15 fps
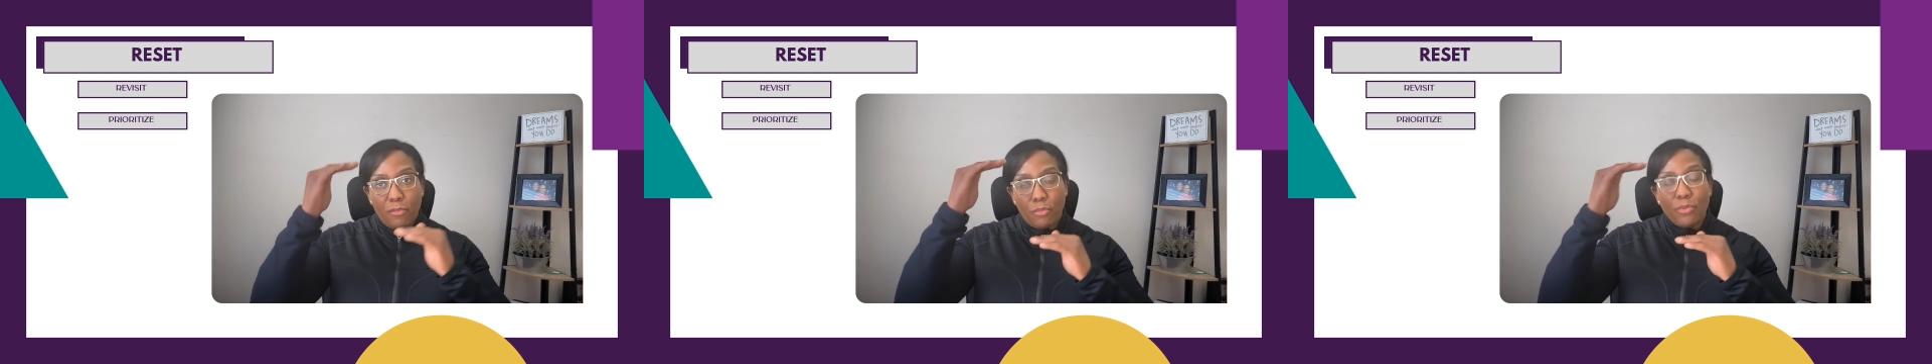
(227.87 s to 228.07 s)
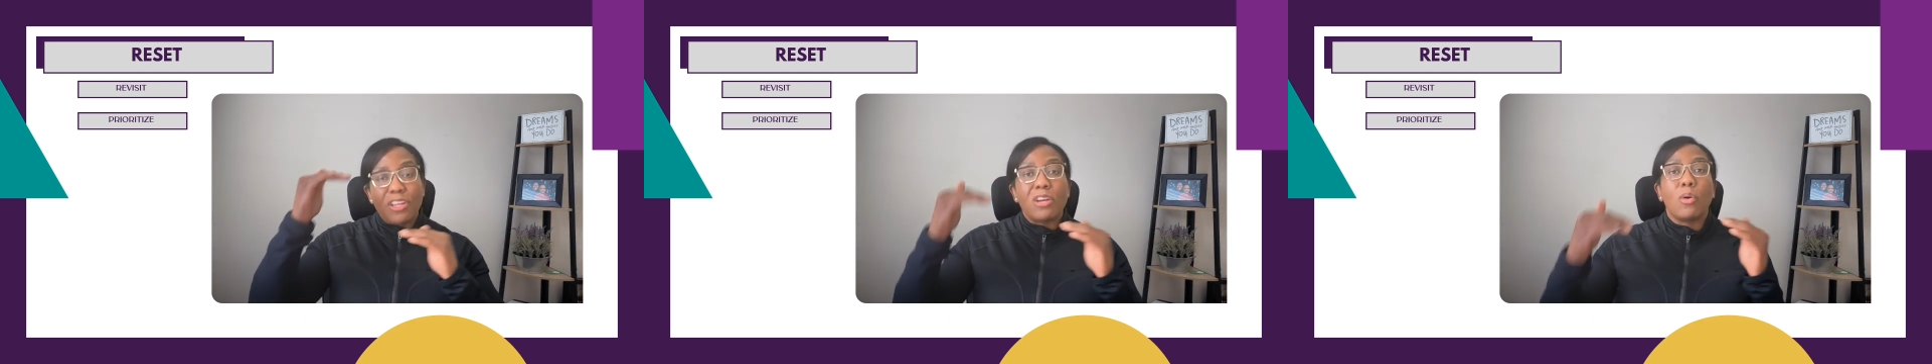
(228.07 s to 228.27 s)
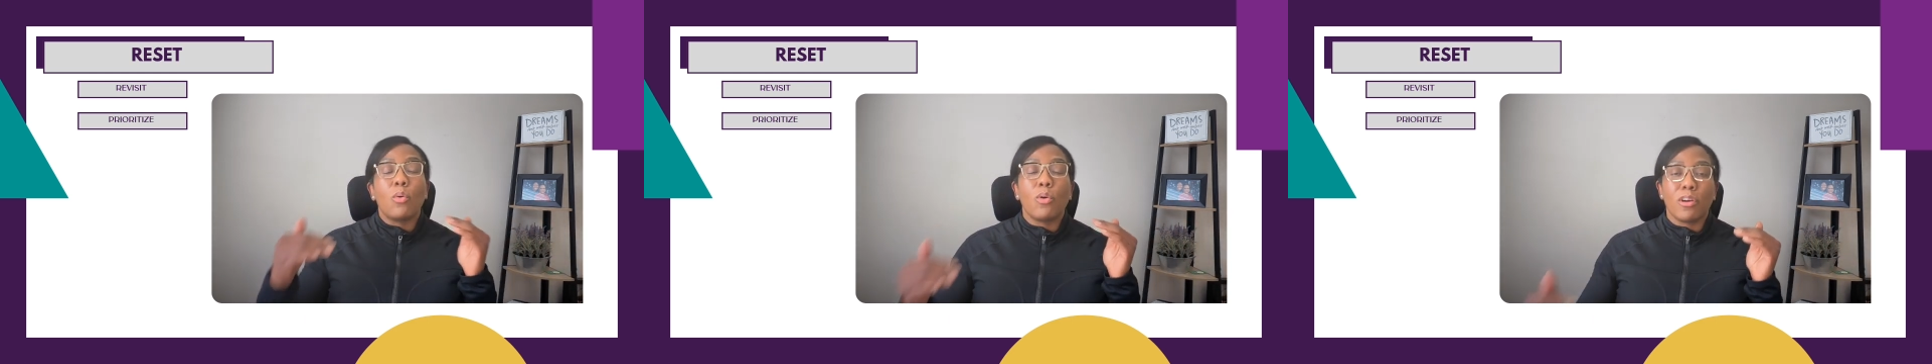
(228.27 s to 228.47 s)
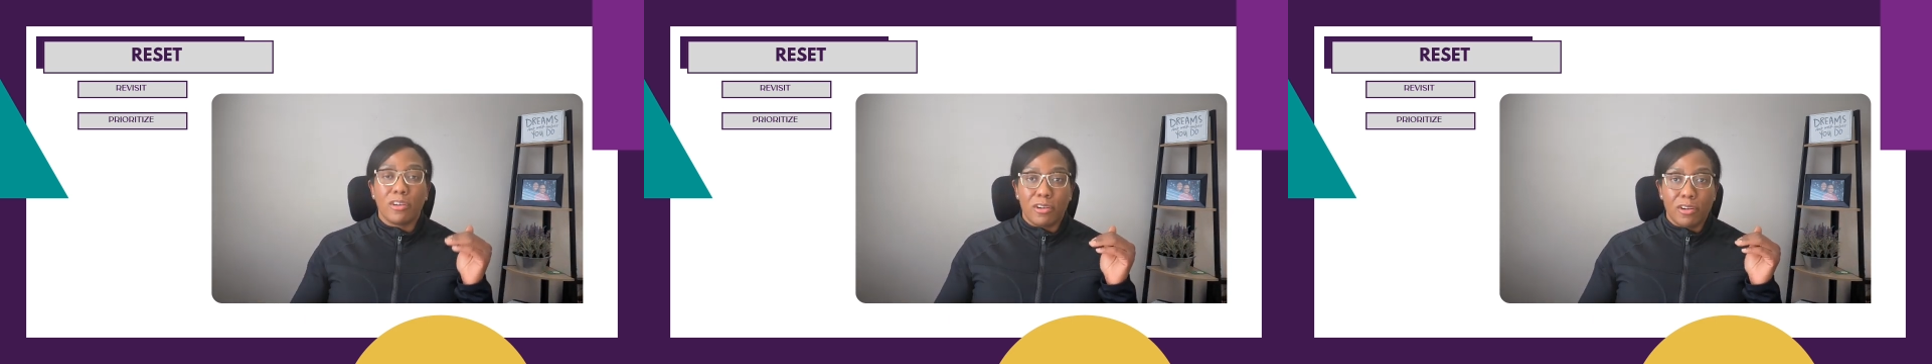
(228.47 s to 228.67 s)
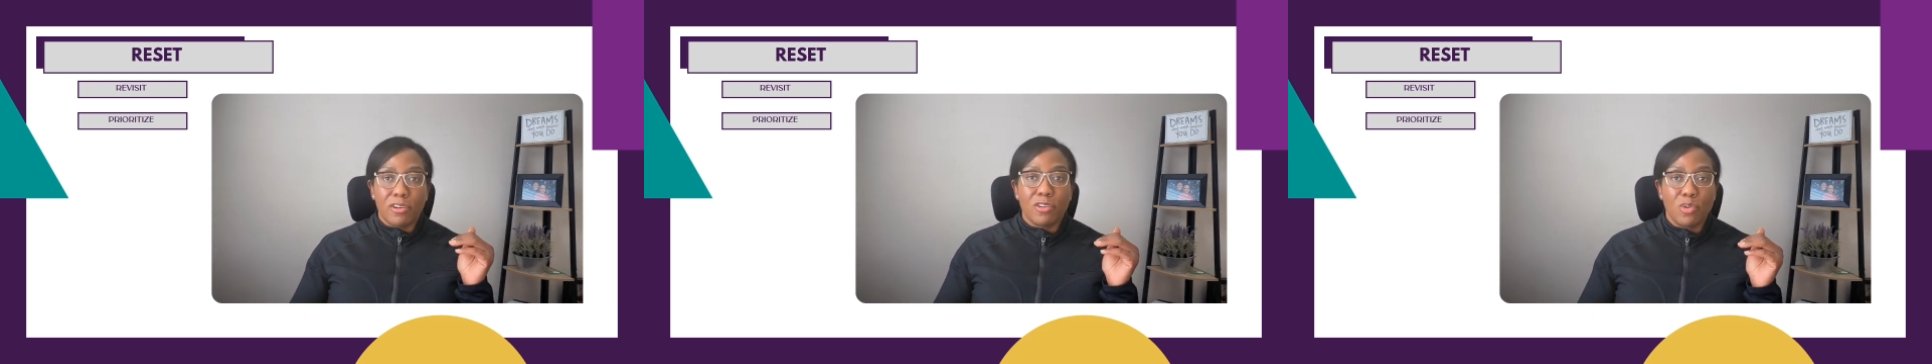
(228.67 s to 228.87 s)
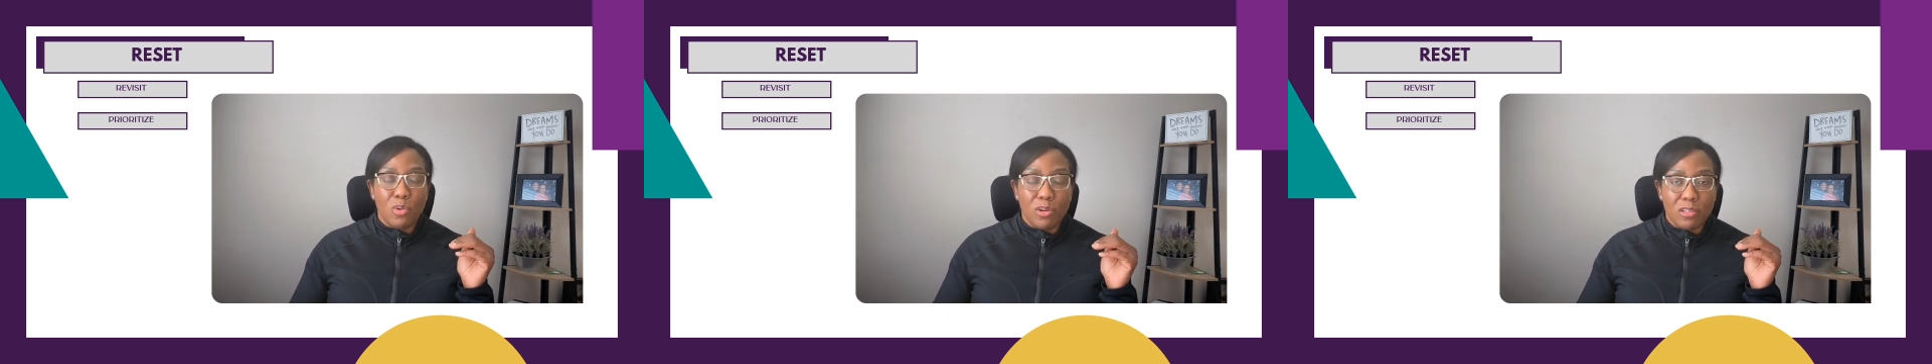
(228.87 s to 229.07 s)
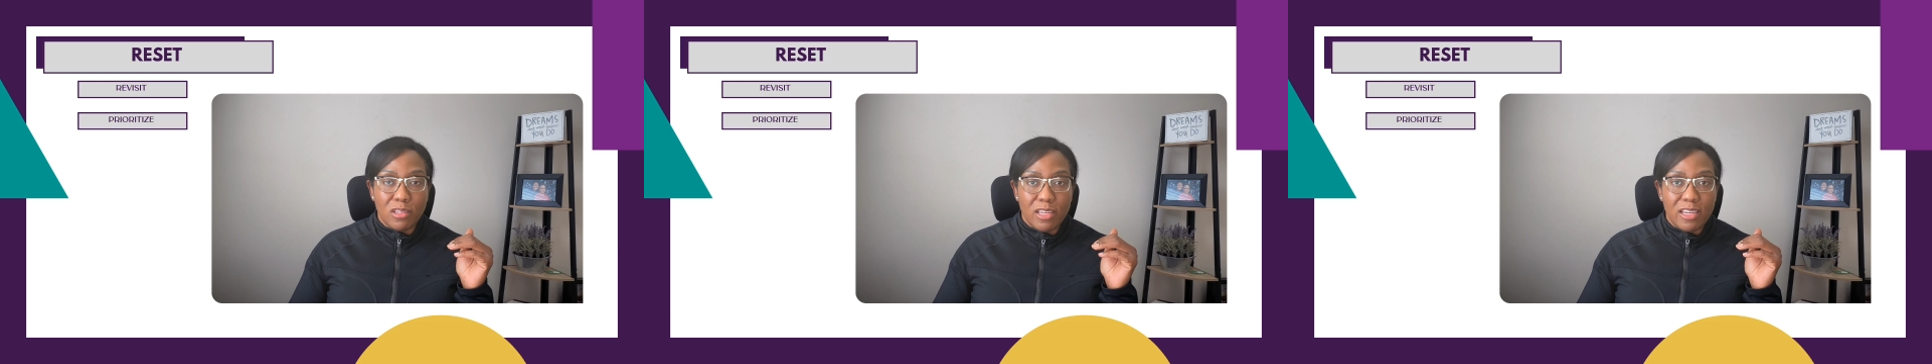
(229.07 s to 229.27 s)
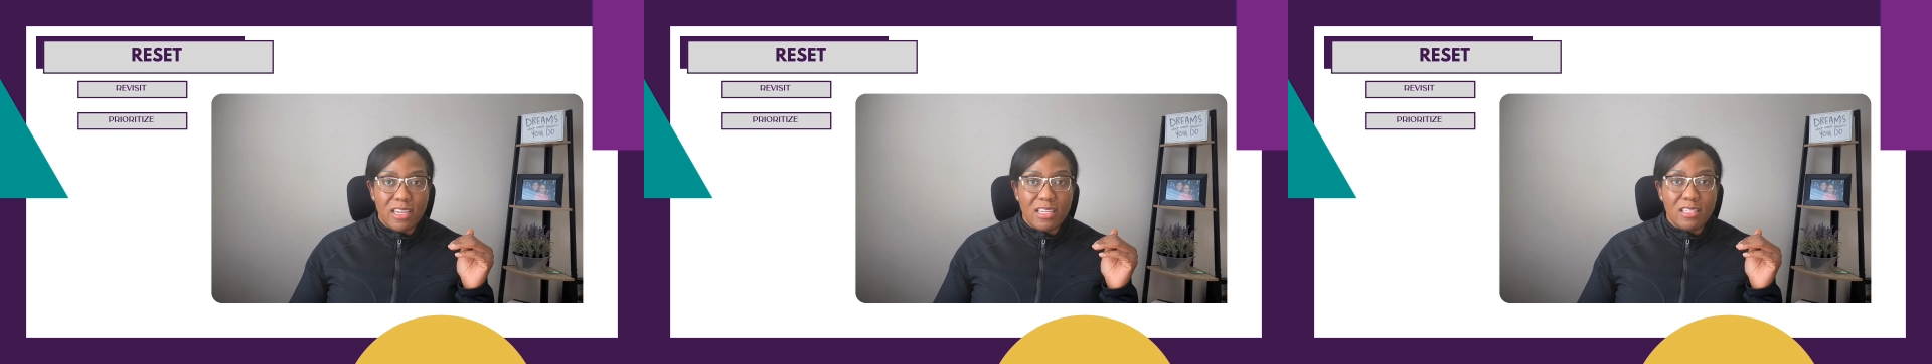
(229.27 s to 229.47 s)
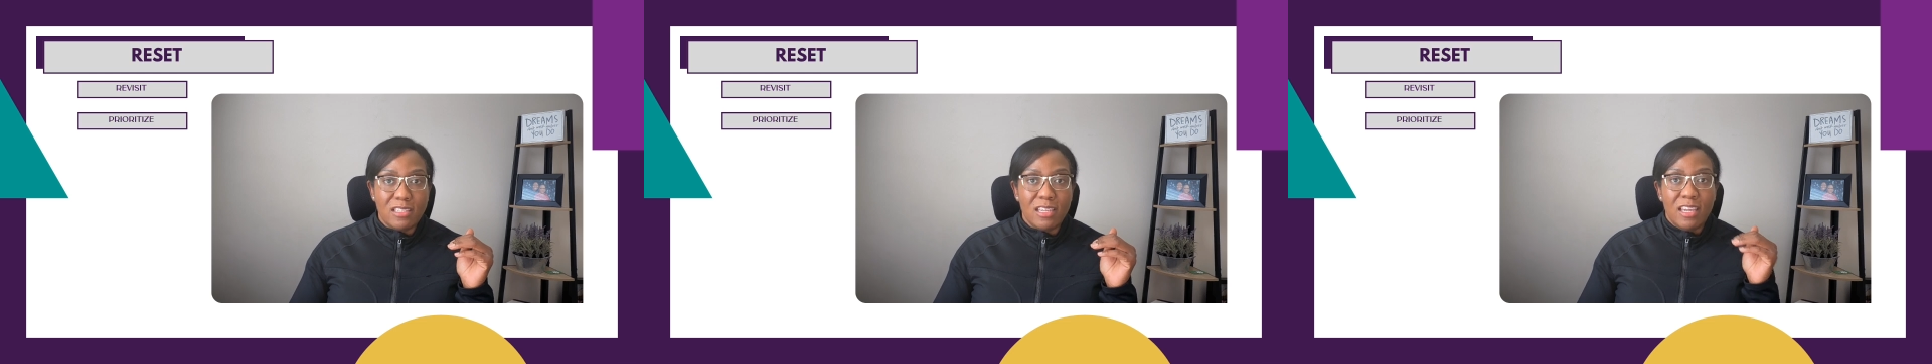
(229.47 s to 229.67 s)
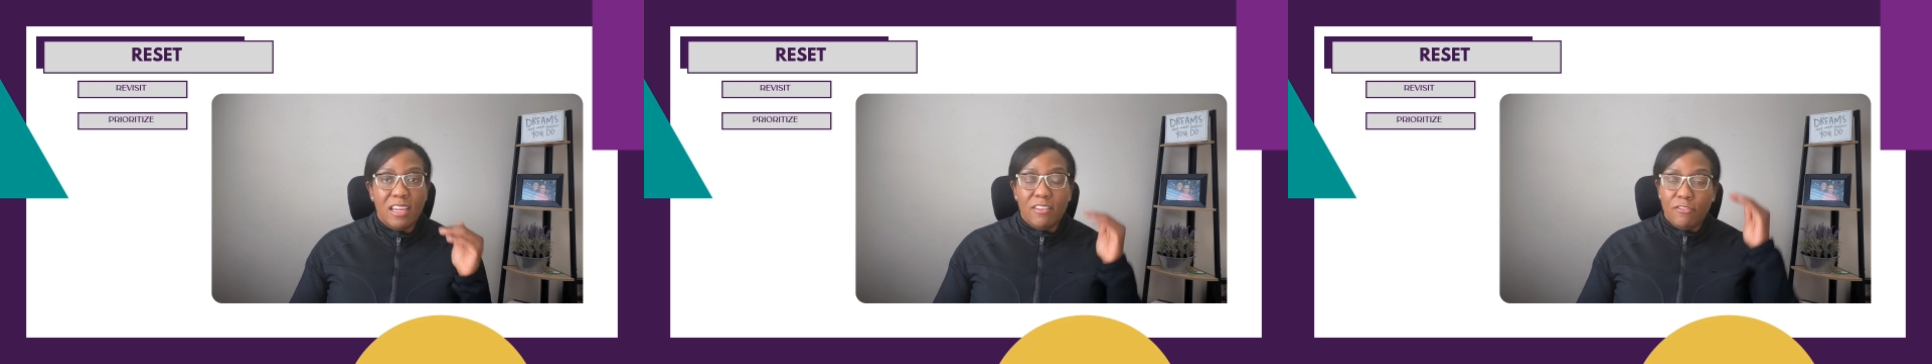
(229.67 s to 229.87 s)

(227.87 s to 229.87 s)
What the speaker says: reorder your list